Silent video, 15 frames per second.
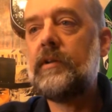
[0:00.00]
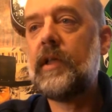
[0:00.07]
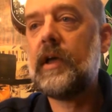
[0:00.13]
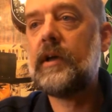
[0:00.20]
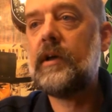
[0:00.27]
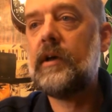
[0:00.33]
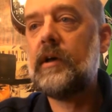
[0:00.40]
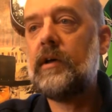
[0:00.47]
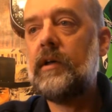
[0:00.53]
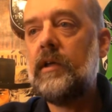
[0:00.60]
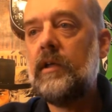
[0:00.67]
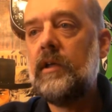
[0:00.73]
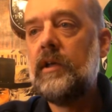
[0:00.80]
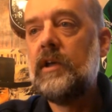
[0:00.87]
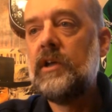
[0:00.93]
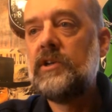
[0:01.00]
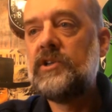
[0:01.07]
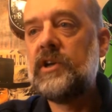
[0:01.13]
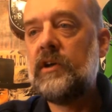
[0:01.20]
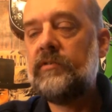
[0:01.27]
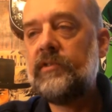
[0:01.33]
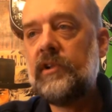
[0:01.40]
Like
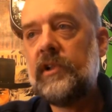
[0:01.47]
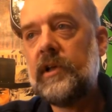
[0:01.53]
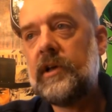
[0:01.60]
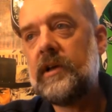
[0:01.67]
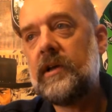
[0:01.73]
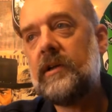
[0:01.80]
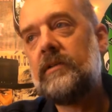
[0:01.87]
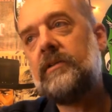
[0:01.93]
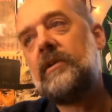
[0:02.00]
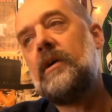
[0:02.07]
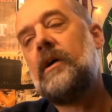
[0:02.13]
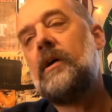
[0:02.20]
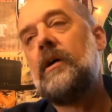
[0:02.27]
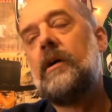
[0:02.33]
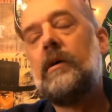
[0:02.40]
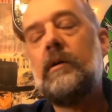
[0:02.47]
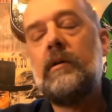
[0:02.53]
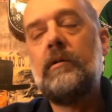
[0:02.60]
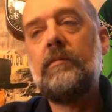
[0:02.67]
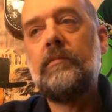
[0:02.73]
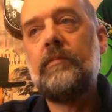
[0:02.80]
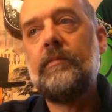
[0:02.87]
Jeff Clint, I
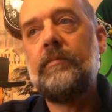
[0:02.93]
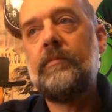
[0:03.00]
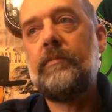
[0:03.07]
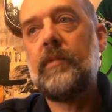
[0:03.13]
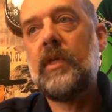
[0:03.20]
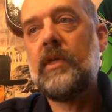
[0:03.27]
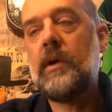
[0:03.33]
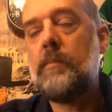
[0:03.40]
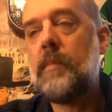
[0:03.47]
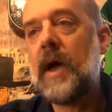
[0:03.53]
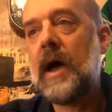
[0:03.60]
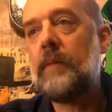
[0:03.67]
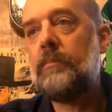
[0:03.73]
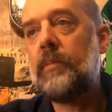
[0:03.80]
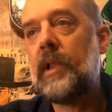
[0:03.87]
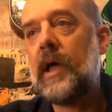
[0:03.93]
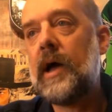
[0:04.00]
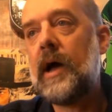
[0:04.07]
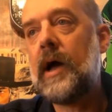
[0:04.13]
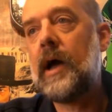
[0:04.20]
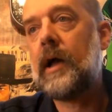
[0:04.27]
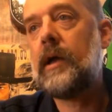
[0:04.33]
think Matt
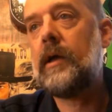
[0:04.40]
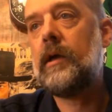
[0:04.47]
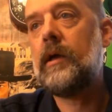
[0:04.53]
Black,